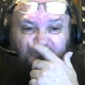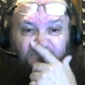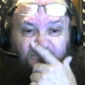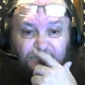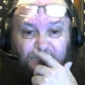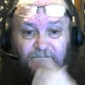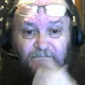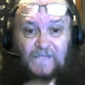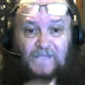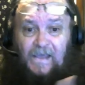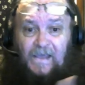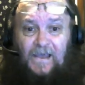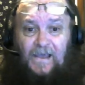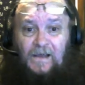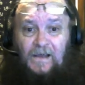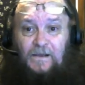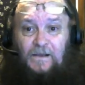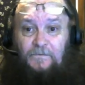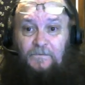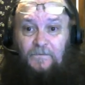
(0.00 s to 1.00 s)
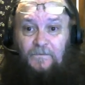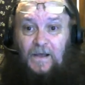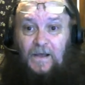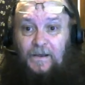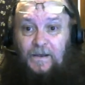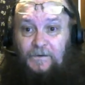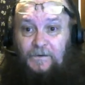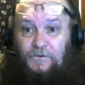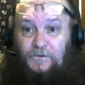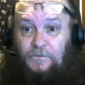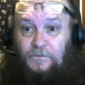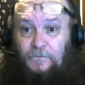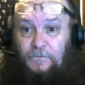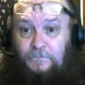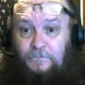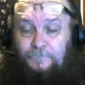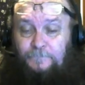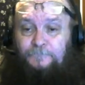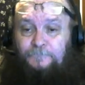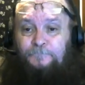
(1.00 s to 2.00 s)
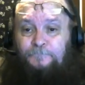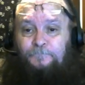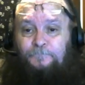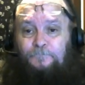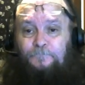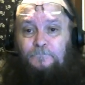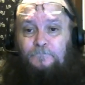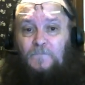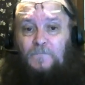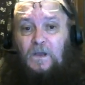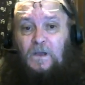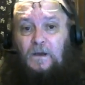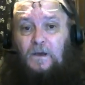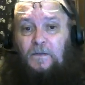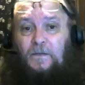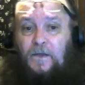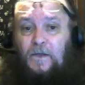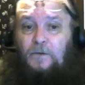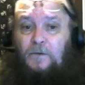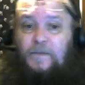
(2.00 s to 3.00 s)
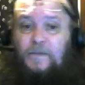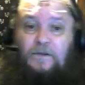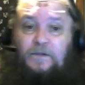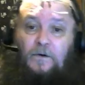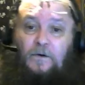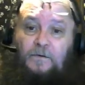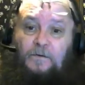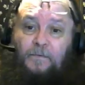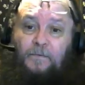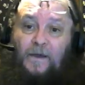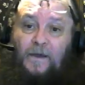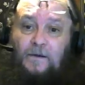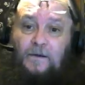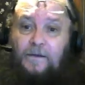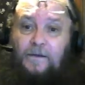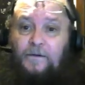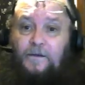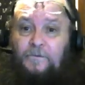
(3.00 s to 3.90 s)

Hey, I love flying too. That'll be talked about later.